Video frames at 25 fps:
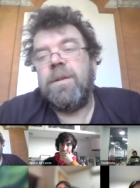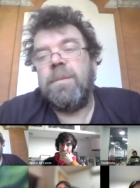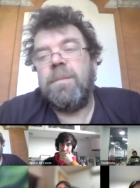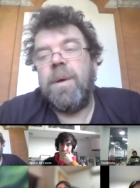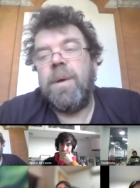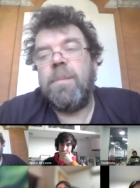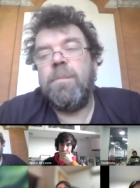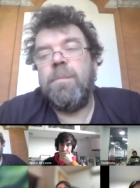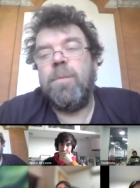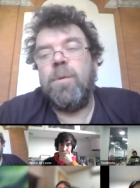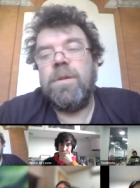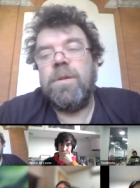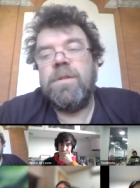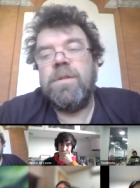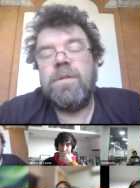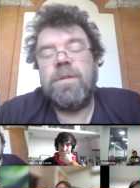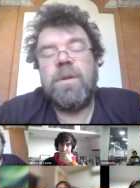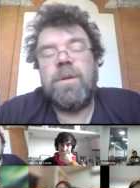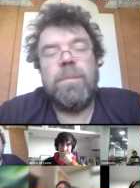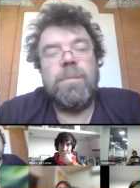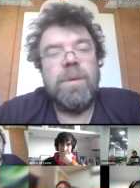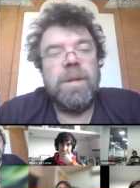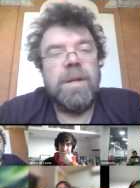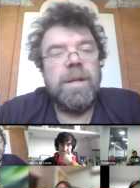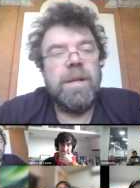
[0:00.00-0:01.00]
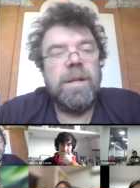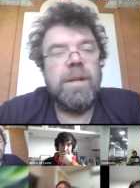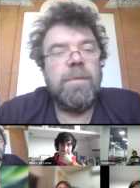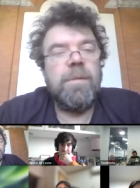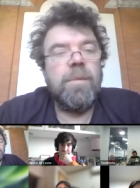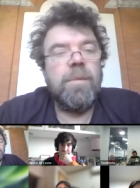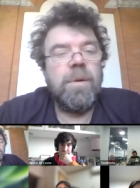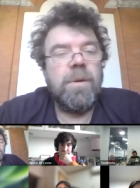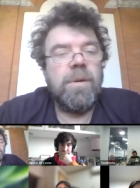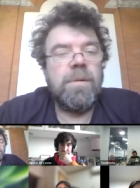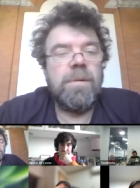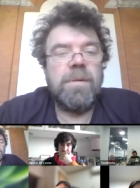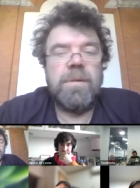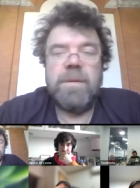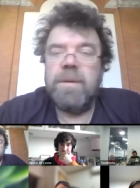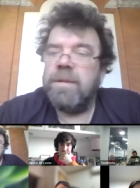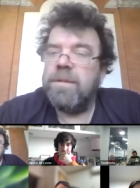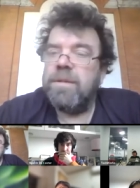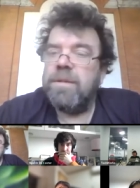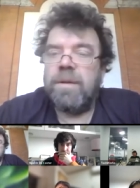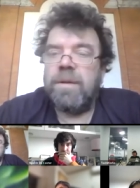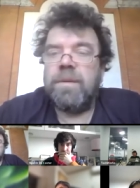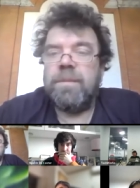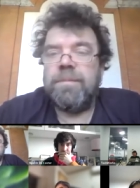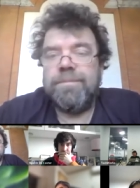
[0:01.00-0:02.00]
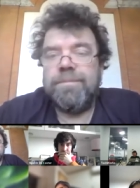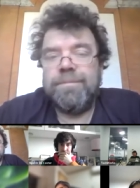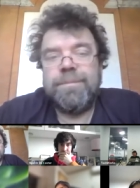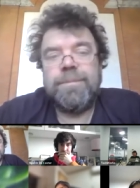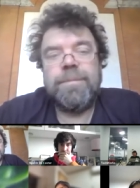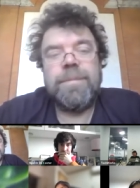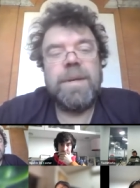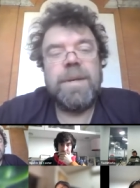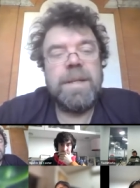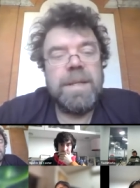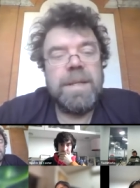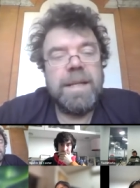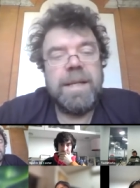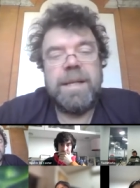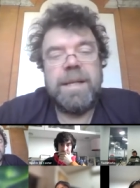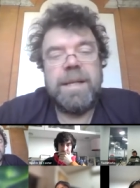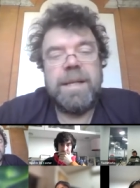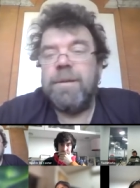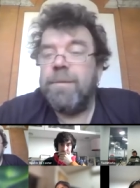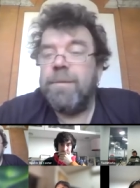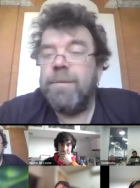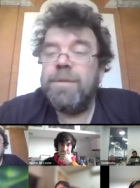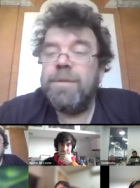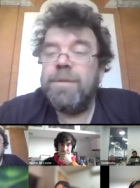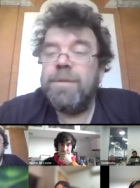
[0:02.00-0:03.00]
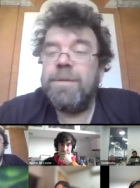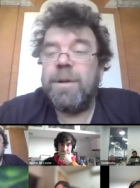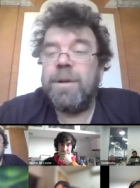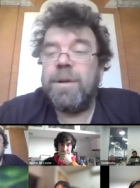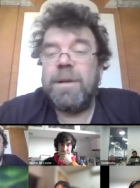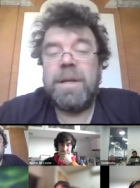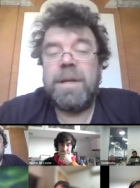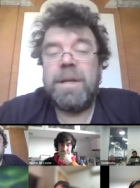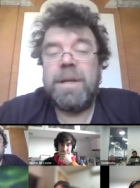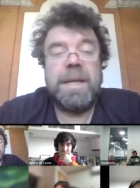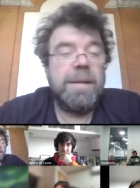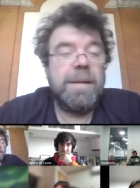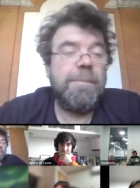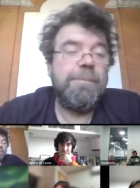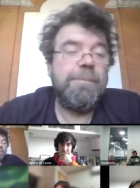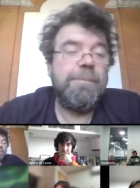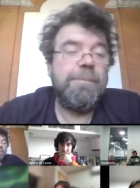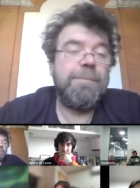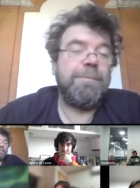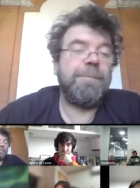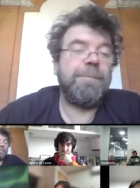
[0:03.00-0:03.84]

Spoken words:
my board is completely wrong, so then you have to start again.